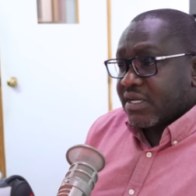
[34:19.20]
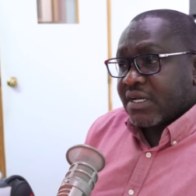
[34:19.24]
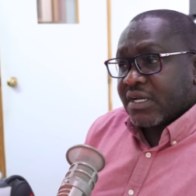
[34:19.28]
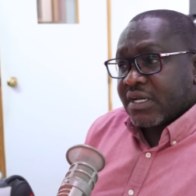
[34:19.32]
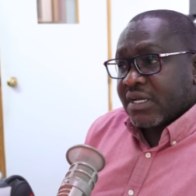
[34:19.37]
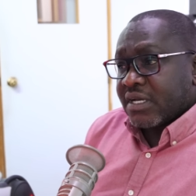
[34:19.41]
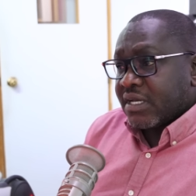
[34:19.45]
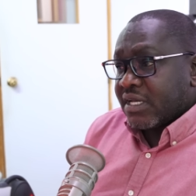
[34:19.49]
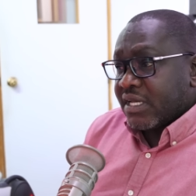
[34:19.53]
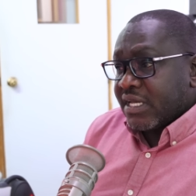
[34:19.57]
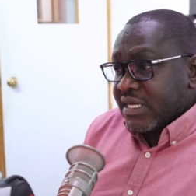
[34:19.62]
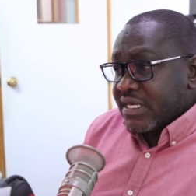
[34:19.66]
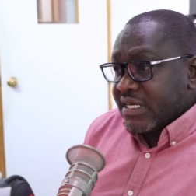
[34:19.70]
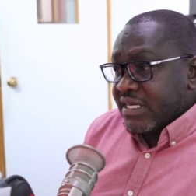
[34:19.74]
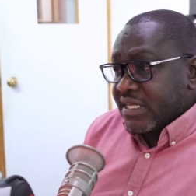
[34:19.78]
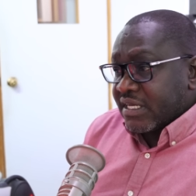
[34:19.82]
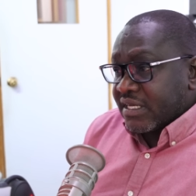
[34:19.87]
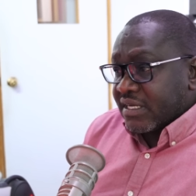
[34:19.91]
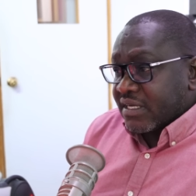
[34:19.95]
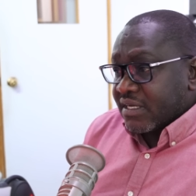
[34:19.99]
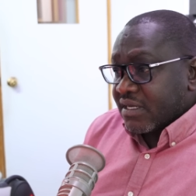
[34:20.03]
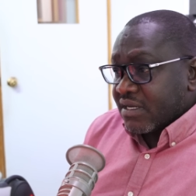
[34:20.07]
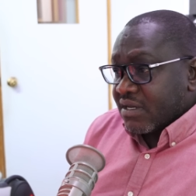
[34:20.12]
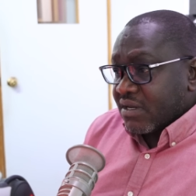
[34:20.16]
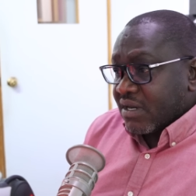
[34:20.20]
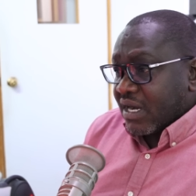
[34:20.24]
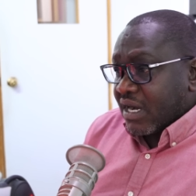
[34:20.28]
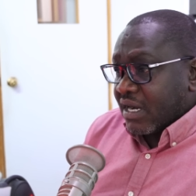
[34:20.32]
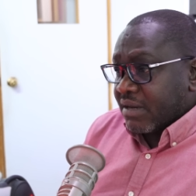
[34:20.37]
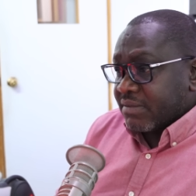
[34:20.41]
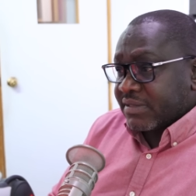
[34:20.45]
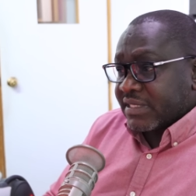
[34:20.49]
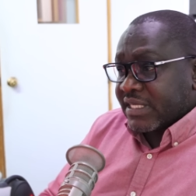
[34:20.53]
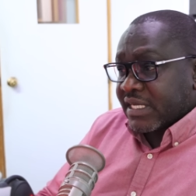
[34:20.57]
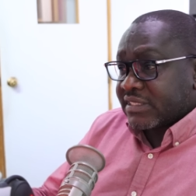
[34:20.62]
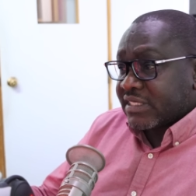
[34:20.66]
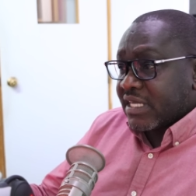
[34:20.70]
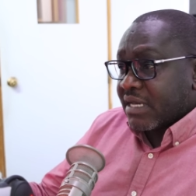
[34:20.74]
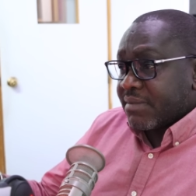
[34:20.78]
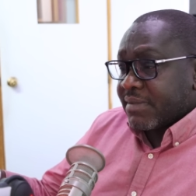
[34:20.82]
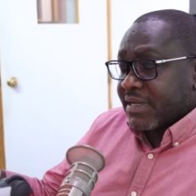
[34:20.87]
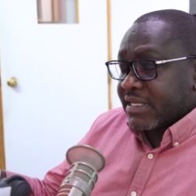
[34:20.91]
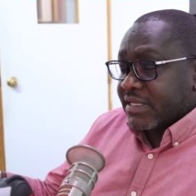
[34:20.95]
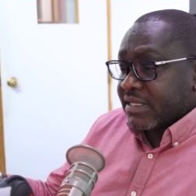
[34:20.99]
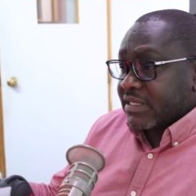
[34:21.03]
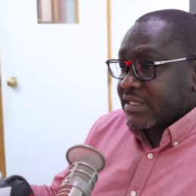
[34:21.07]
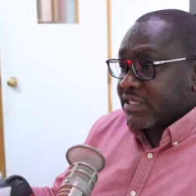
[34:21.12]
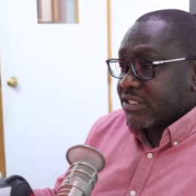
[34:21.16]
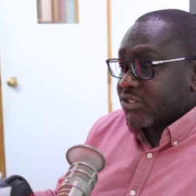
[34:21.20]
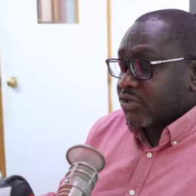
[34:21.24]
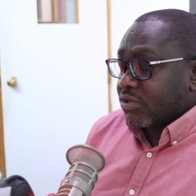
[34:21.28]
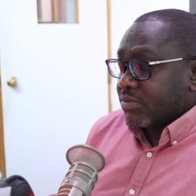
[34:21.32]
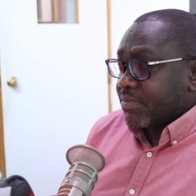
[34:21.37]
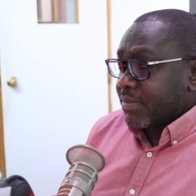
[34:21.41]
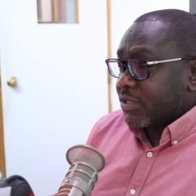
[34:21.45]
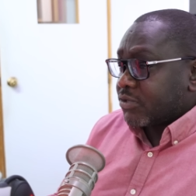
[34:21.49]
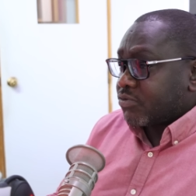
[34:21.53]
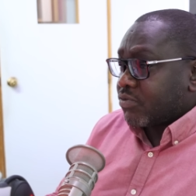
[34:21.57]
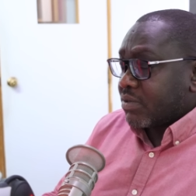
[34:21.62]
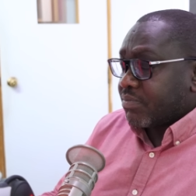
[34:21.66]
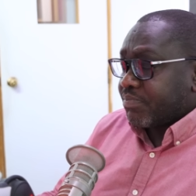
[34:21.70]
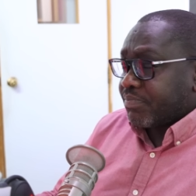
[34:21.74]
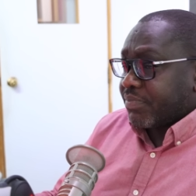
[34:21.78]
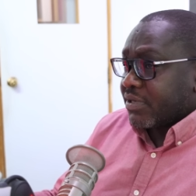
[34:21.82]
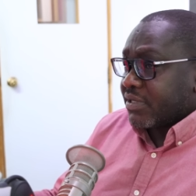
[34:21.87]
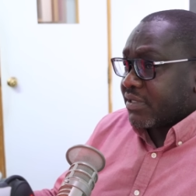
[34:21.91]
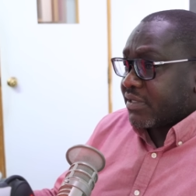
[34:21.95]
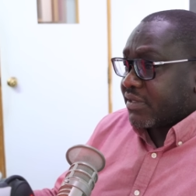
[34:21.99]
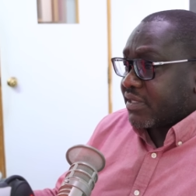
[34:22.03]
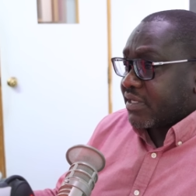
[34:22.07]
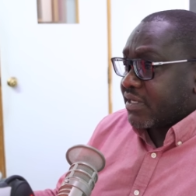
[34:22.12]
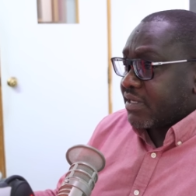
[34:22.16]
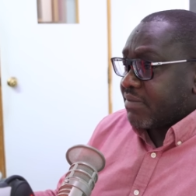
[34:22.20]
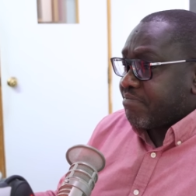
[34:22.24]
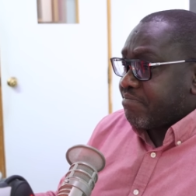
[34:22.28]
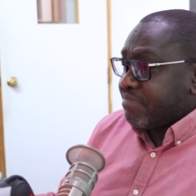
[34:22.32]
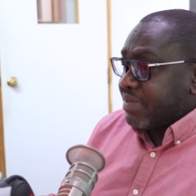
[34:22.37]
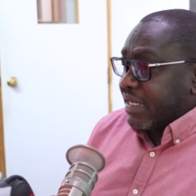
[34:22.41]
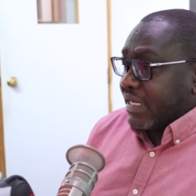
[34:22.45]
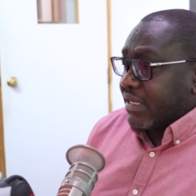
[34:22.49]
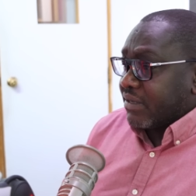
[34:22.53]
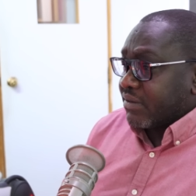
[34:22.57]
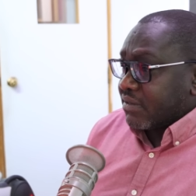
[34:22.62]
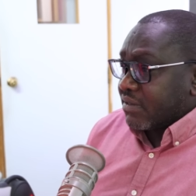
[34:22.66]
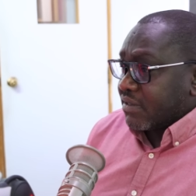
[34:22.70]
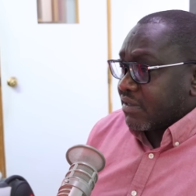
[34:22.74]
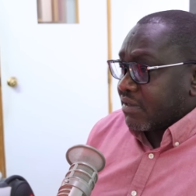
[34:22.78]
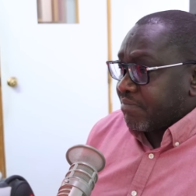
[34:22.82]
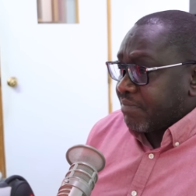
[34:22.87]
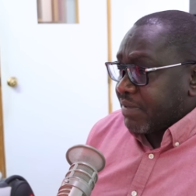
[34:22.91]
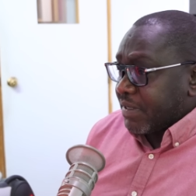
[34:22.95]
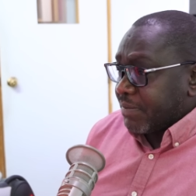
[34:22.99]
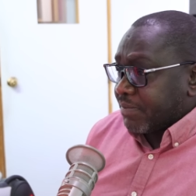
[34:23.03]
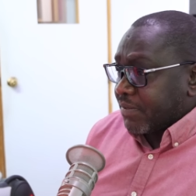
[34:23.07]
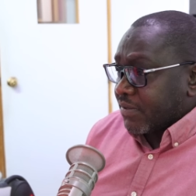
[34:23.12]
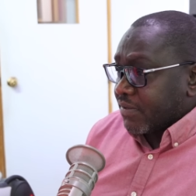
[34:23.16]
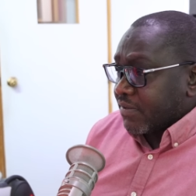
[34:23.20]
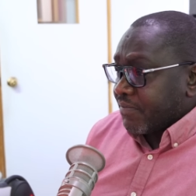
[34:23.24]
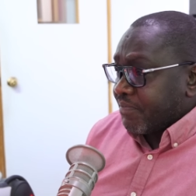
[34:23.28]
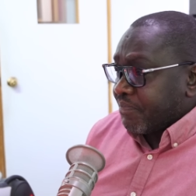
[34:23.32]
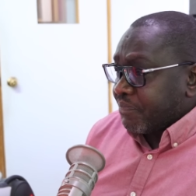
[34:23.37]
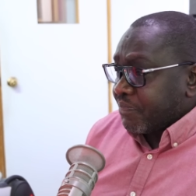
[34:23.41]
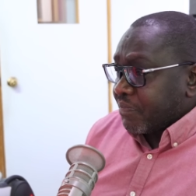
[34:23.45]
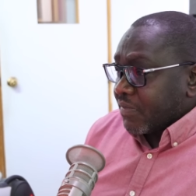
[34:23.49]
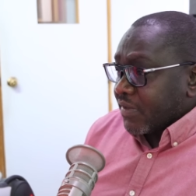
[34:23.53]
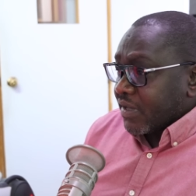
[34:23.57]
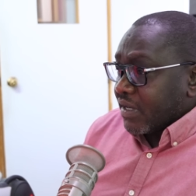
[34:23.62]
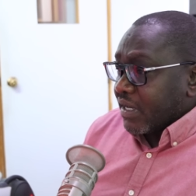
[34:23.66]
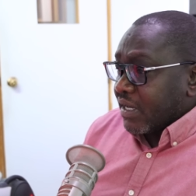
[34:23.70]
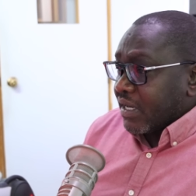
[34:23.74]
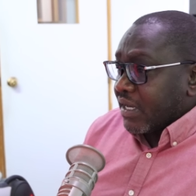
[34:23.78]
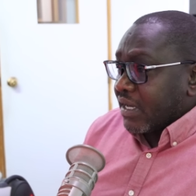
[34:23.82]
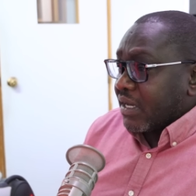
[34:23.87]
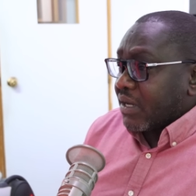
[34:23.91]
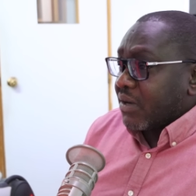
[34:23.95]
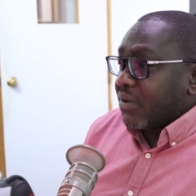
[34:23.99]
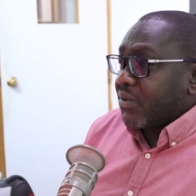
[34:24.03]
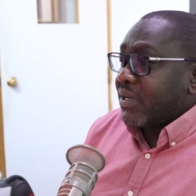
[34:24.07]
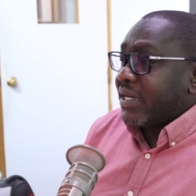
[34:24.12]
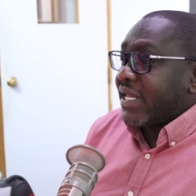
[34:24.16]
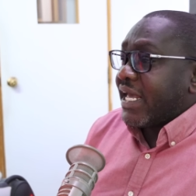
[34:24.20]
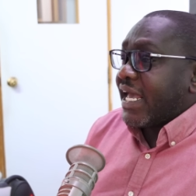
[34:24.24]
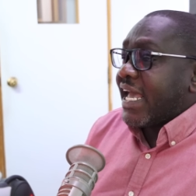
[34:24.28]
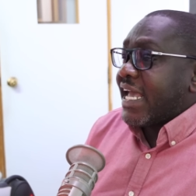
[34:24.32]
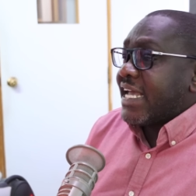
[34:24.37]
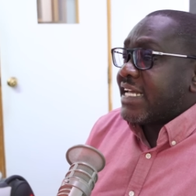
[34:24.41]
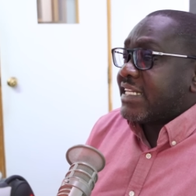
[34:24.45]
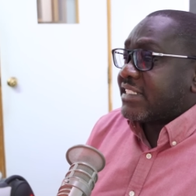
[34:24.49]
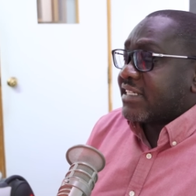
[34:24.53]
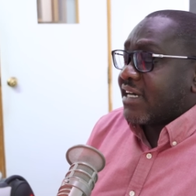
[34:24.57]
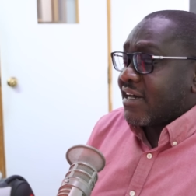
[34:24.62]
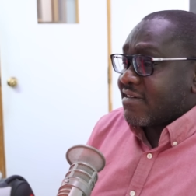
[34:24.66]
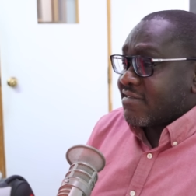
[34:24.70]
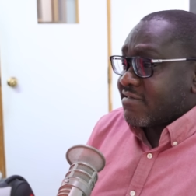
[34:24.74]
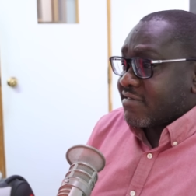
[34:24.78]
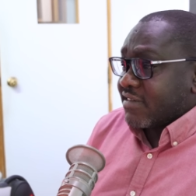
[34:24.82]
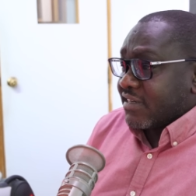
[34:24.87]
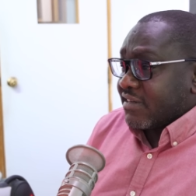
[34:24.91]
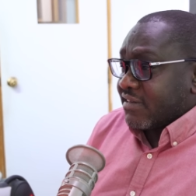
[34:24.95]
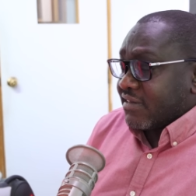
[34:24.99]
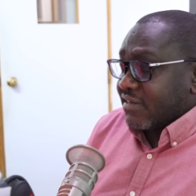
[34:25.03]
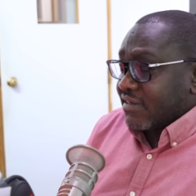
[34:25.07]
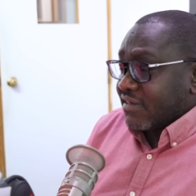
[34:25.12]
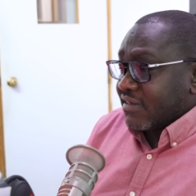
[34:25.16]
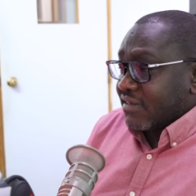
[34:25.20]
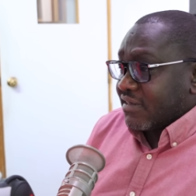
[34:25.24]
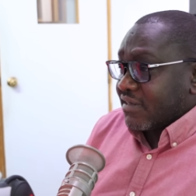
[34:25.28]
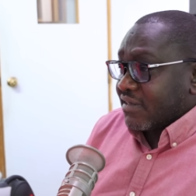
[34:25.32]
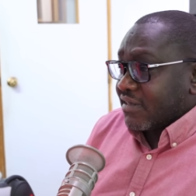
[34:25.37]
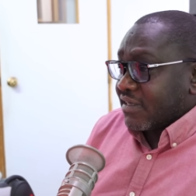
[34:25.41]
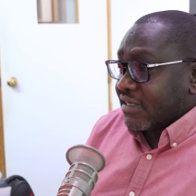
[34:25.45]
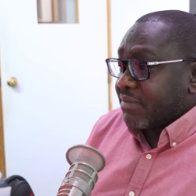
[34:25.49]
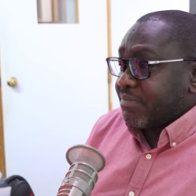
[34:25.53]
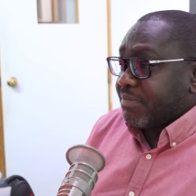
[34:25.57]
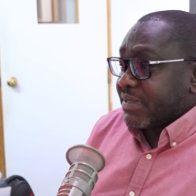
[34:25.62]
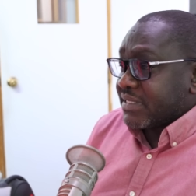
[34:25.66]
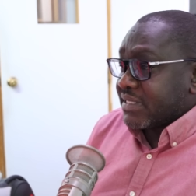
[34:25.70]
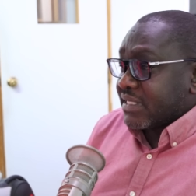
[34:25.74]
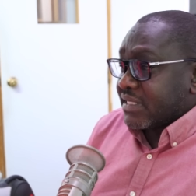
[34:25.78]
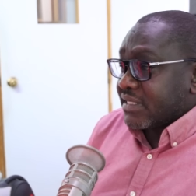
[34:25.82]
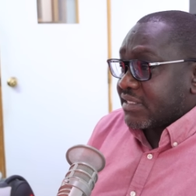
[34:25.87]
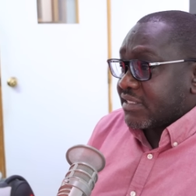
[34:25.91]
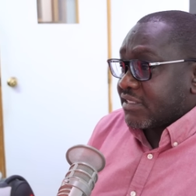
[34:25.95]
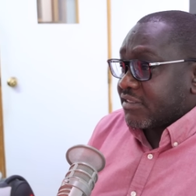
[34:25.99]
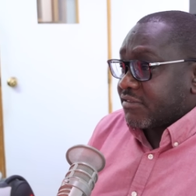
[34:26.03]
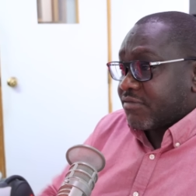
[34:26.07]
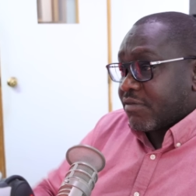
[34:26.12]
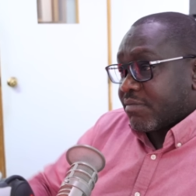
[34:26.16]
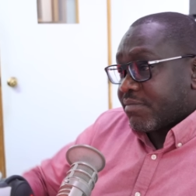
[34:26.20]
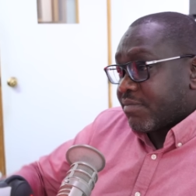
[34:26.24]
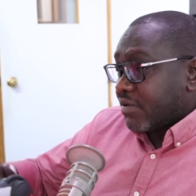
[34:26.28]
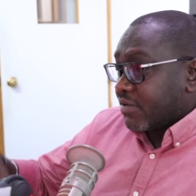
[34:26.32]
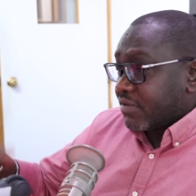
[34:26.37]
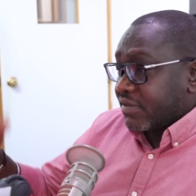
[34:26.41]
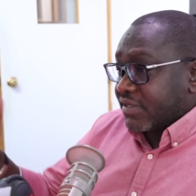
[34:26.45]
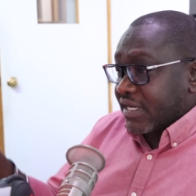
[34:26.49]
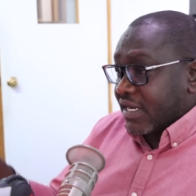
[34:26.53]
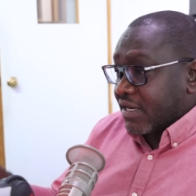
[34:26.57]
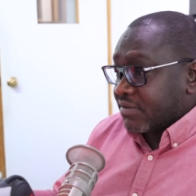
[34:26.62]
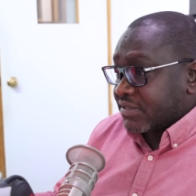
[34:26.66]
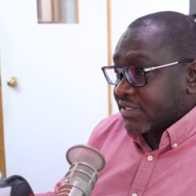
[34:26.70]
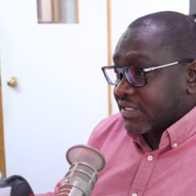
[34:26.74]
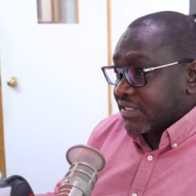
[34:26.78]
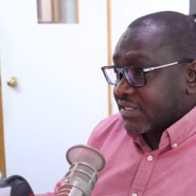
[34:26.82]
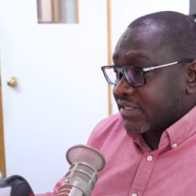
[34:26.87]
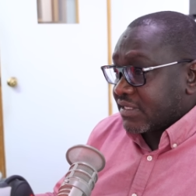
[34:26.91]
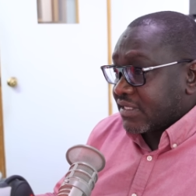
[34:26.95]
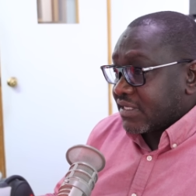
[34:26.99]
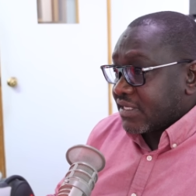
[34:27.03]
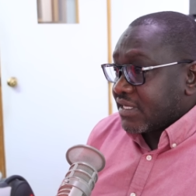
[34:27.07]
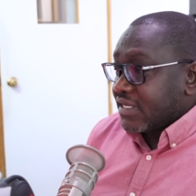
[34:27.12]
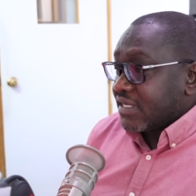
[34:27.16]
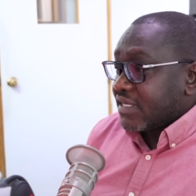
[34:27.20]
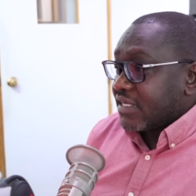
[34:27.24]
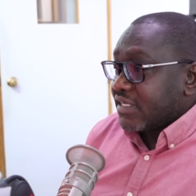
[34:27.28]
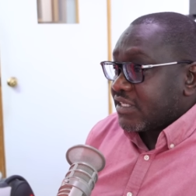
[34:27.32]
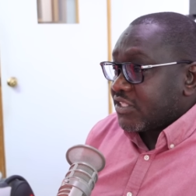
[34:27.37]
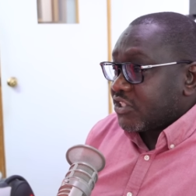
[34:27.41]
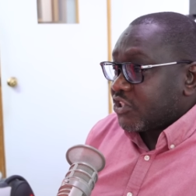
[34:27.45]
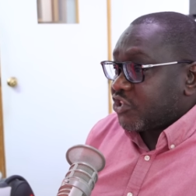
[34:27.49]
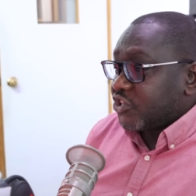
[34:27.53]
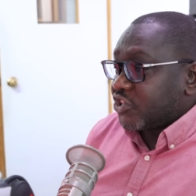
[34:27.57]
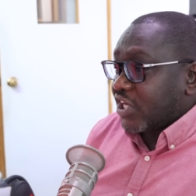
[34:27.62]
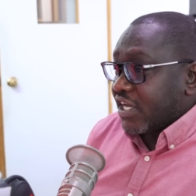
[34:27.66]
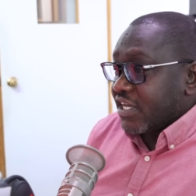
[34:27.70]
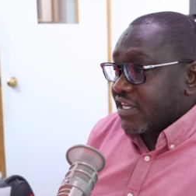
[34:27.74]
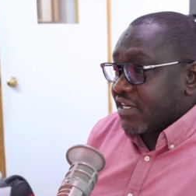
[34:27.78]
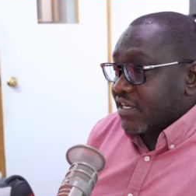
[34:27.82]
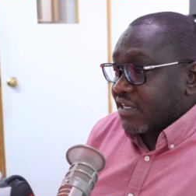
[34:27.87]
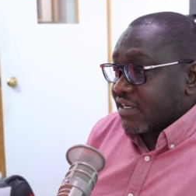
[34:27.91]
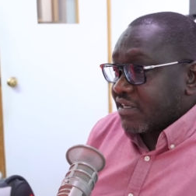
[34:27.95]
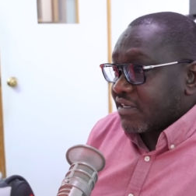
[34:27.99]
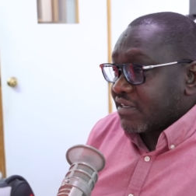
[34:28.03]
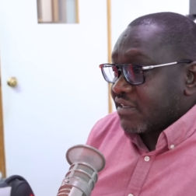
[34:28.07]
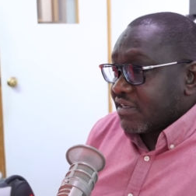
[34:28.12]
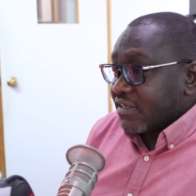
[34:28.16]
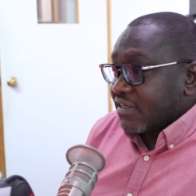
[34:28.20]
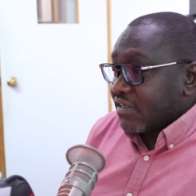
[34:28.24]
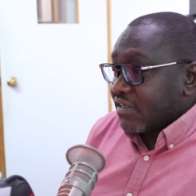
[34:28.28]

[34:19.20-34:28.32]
yeah. uh, India at that time I think was about 1.3 billion people, uh, only 800 representatives for both houses. China,